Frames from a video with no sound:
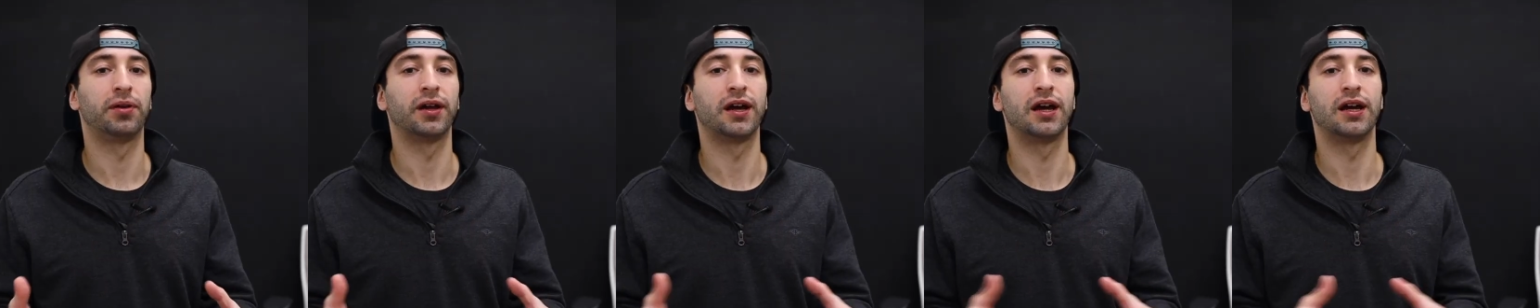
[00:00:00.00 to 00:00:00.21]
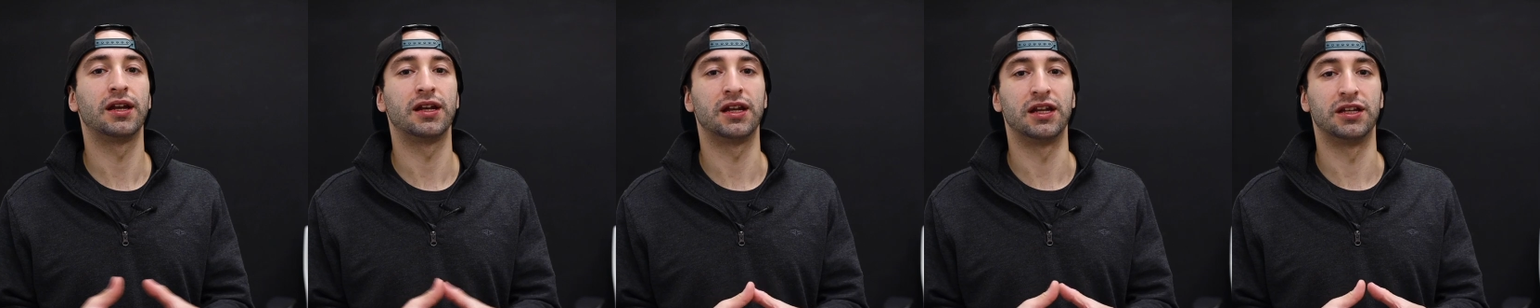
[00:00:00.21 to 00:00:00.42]

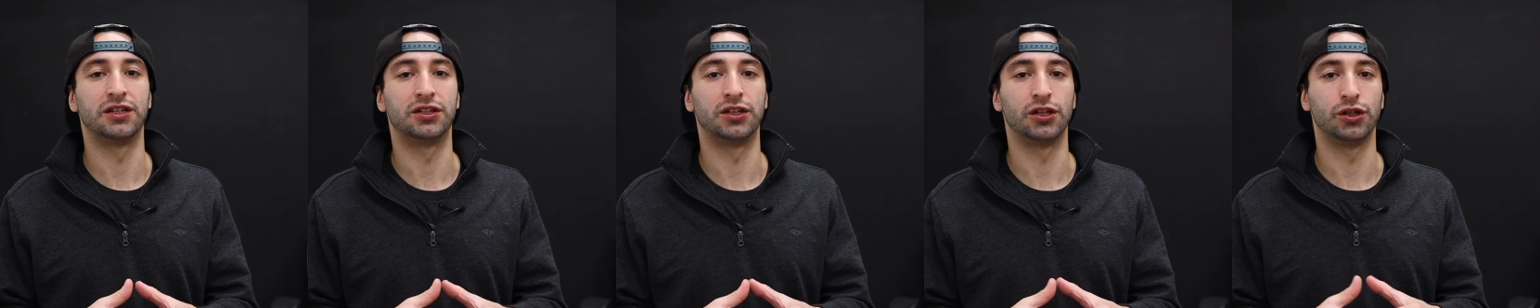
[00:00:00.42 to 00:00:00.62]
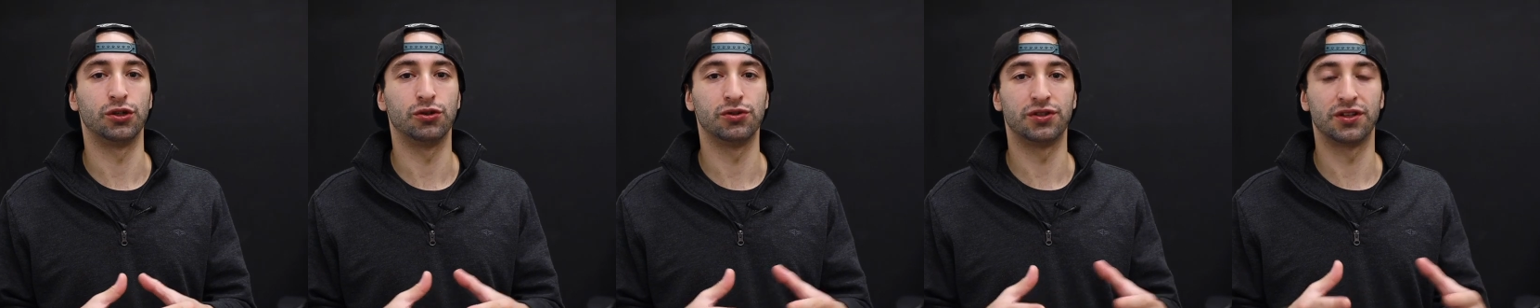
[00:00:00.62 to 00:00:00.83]
plan is
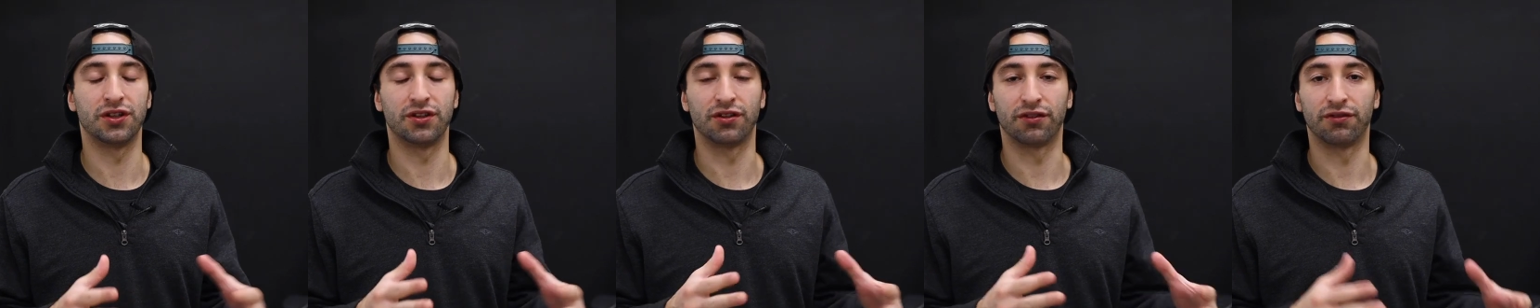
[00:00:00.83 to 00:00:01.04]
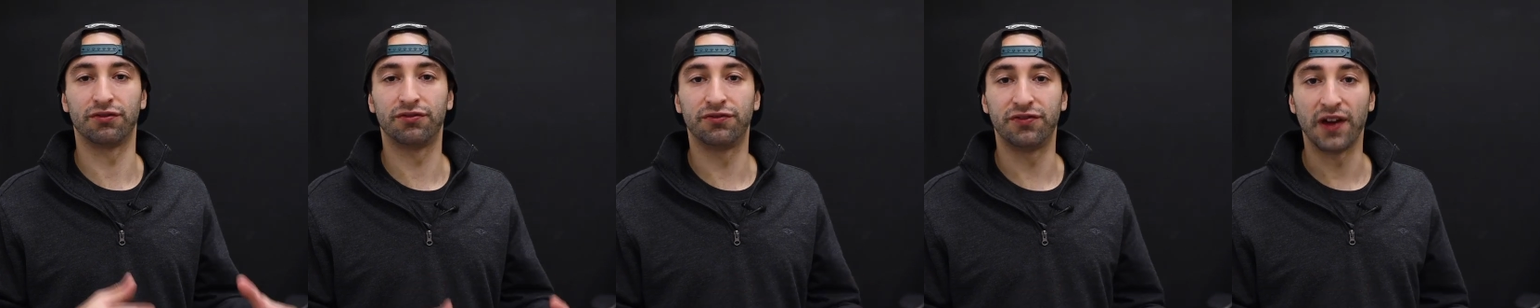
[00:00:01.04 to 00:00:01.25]
to use
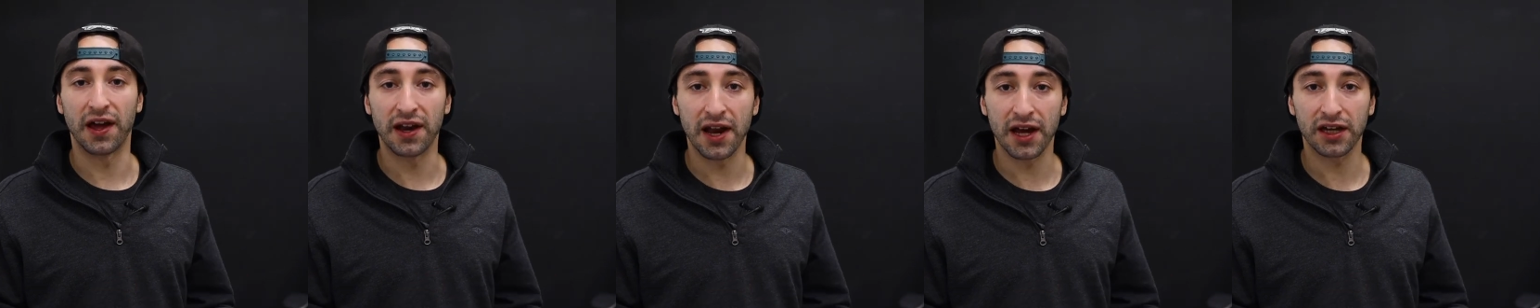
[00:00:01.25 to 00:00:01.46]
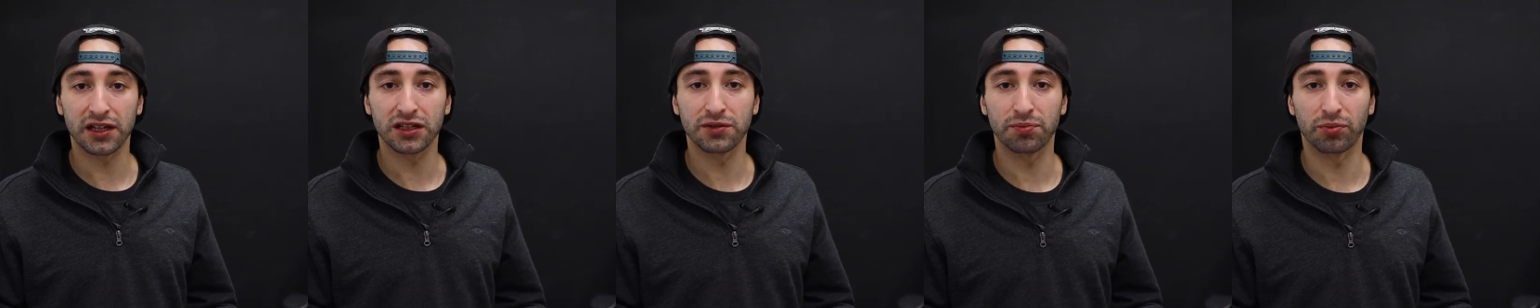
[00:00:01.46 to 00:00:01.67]
either
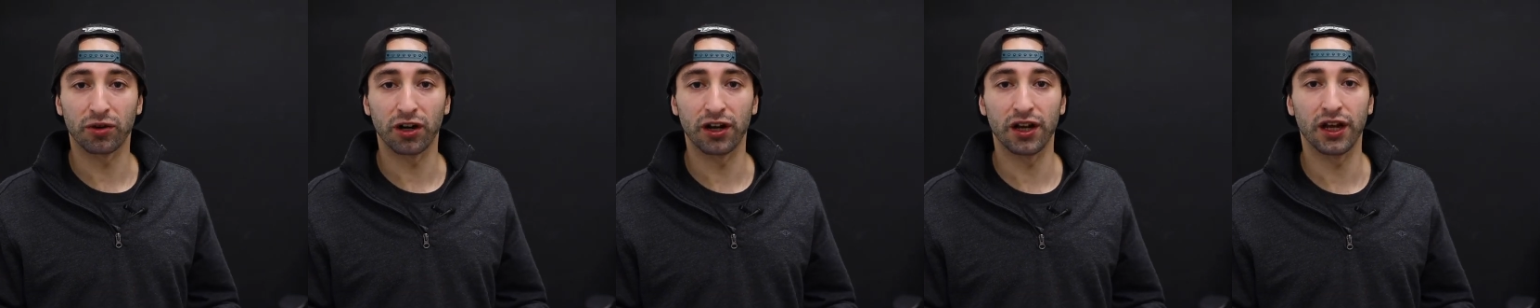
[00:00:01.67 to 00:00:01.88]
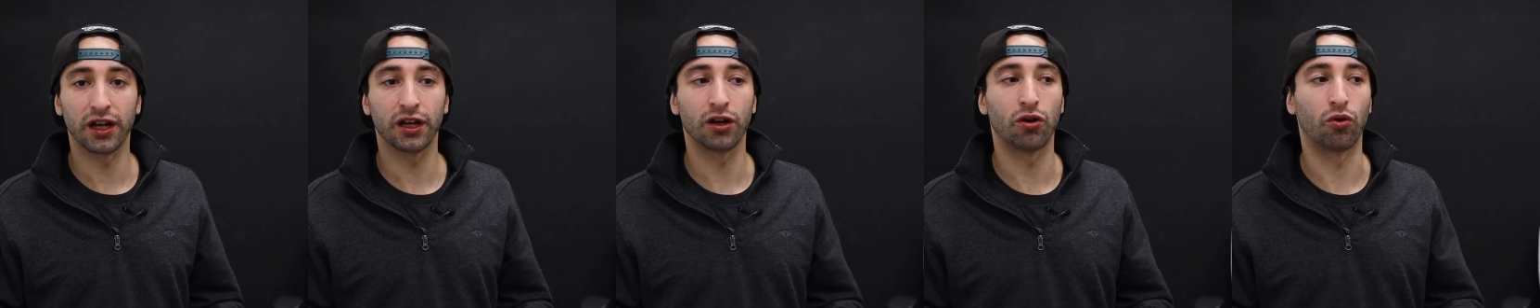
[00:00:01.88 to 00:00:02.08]
FedEx
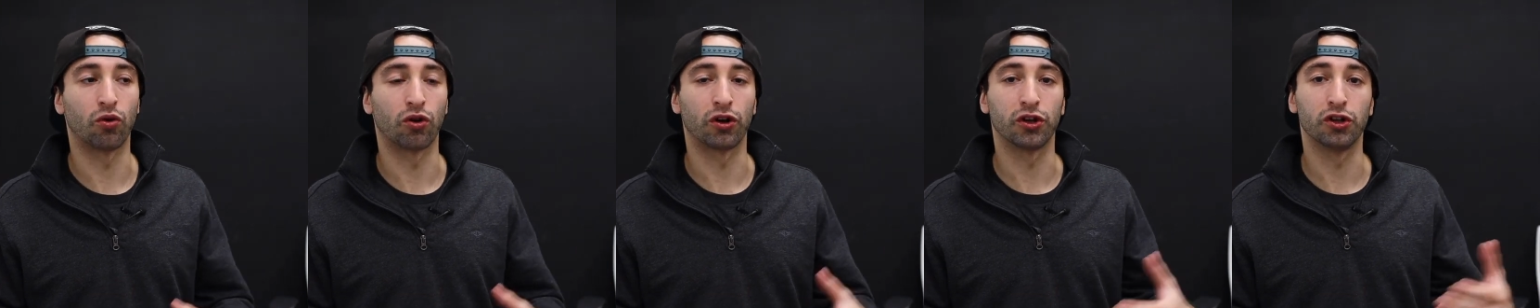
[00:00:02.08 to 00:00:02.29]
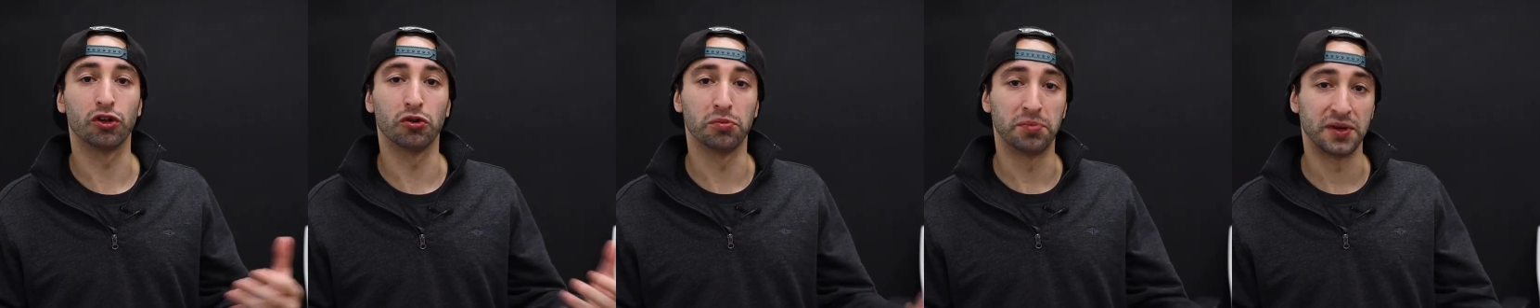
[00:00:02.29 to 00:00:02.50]
printing or
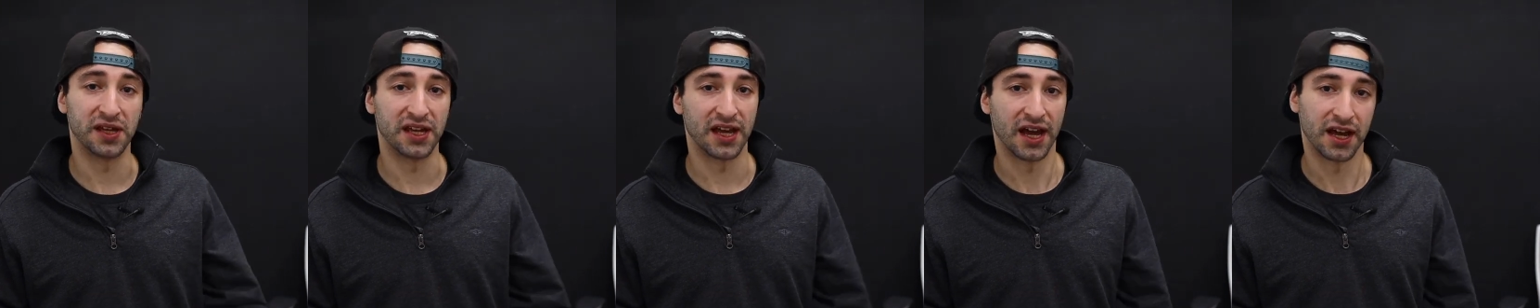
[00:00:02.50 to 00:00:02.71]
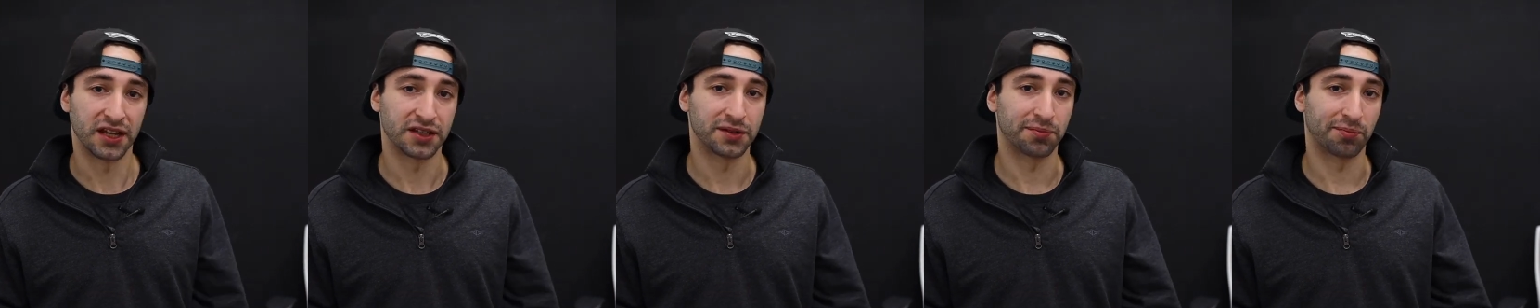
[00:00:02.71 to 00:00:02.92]

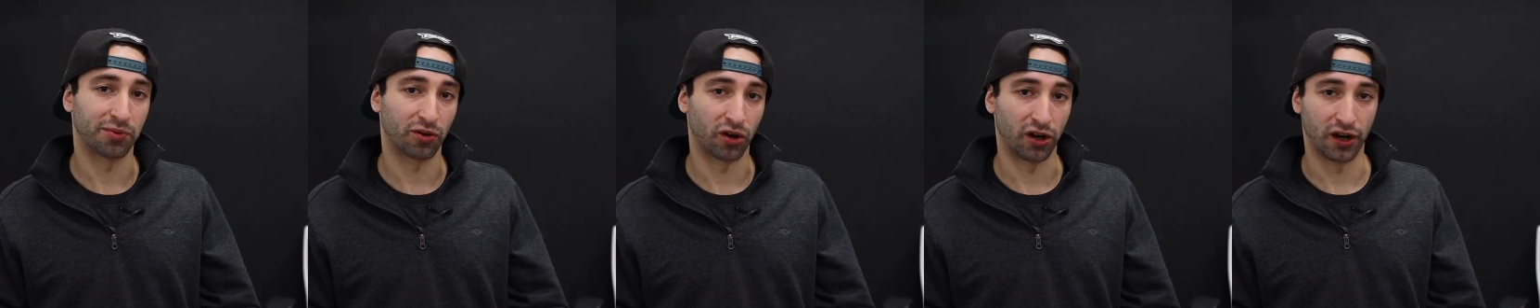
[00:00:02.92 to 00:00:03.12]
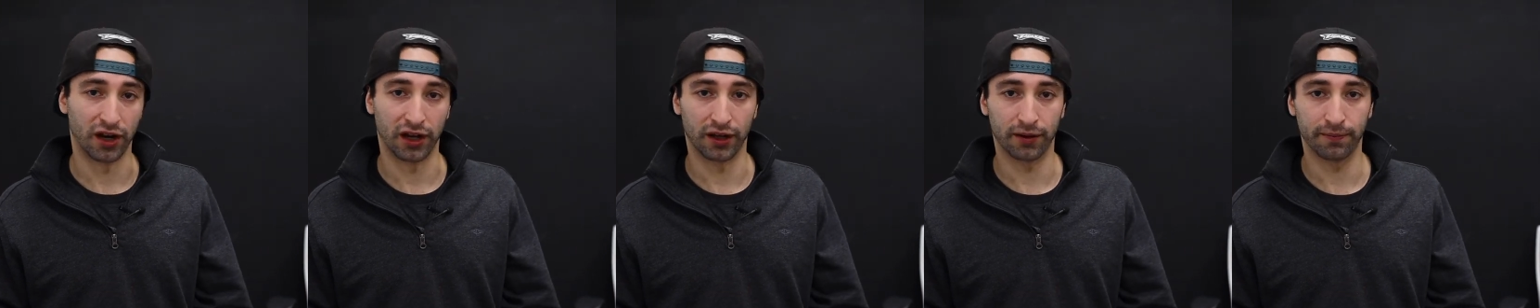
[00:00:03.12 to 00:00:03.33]
UPS
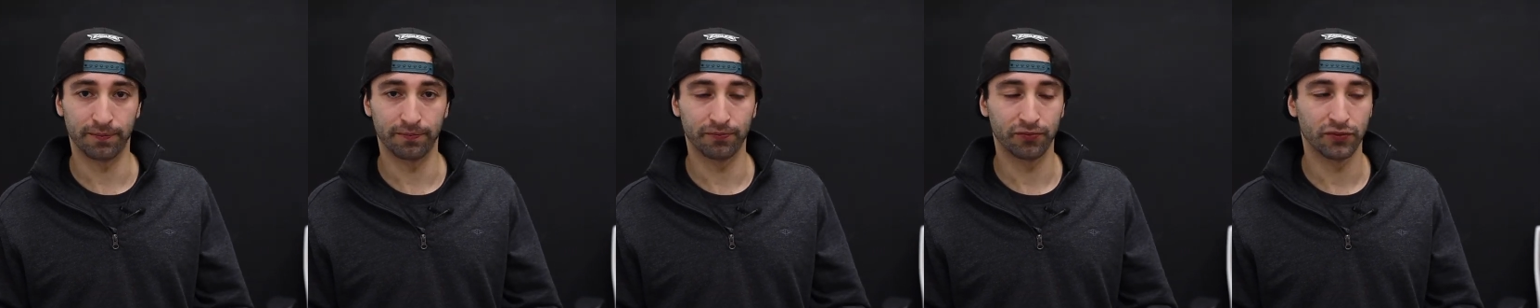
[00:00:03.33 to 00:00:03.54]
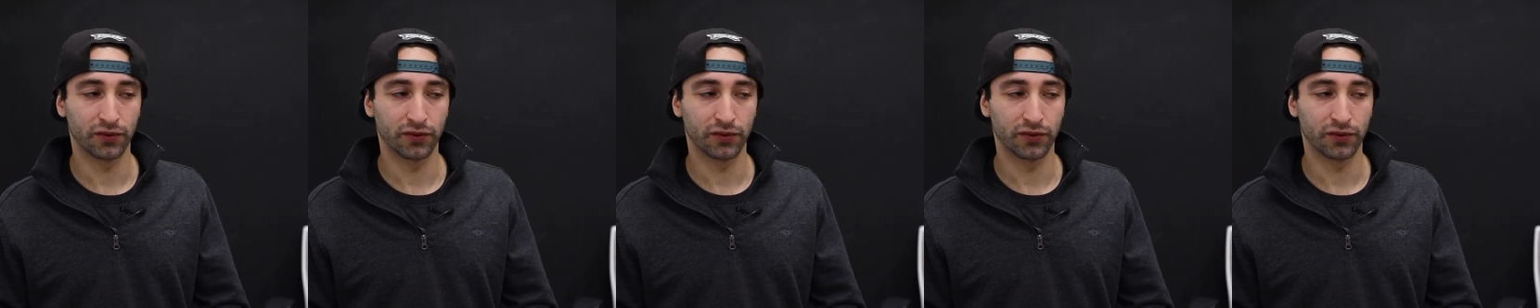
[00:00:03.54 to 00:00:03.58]
printing.